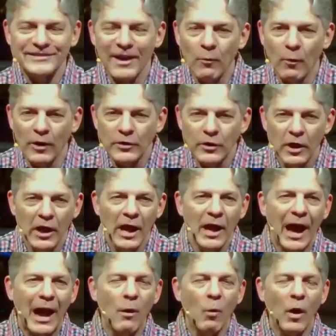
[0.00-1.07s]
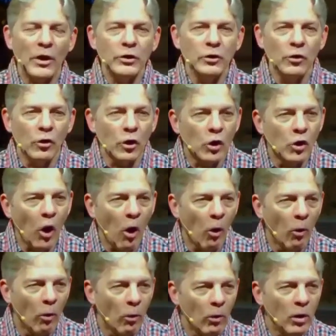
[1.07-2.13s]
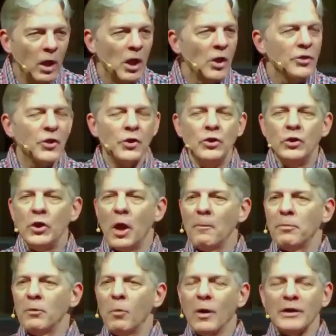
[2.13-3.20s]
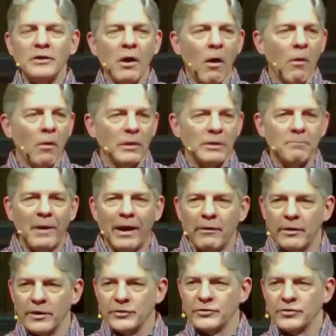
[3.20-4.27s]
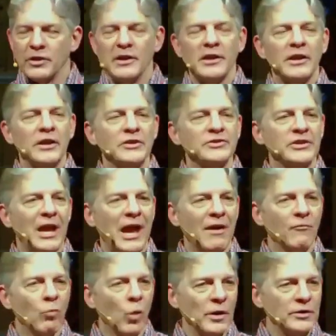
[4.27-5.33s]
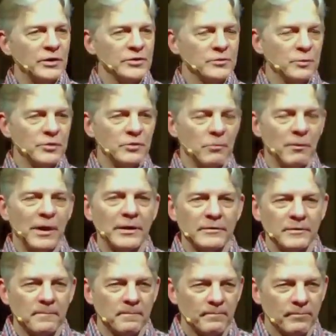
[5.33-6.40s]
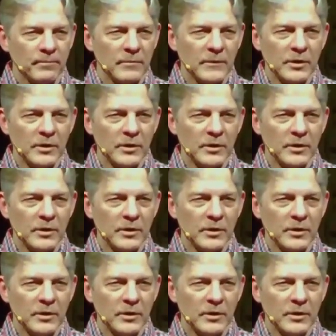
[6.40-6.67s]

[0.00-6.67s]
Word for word: God says, I want, I want your goal, the number one goal in marriage, is to have oneness with your mate.